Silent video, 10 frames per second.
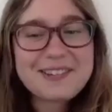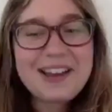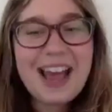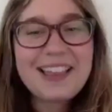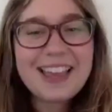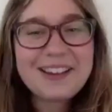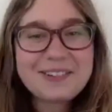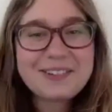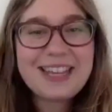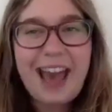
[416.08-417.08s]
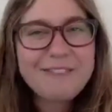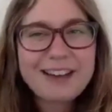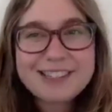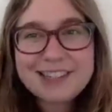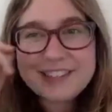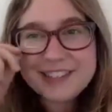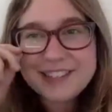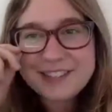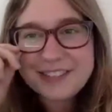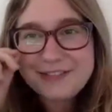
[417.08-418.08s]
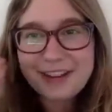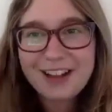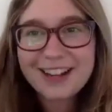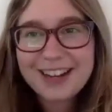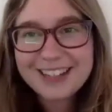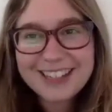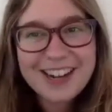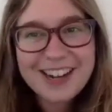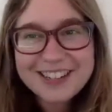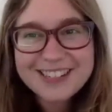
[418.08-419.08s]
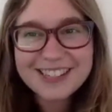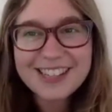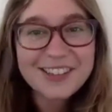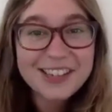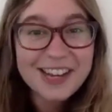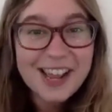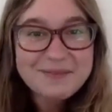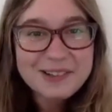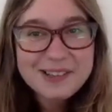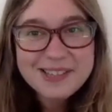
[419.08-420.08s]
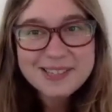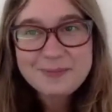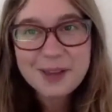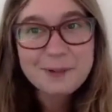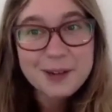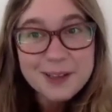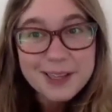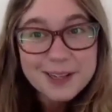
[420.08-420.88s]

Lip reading: I like would read Cat Fancy just for fun and just to like look at animals and be like, what are they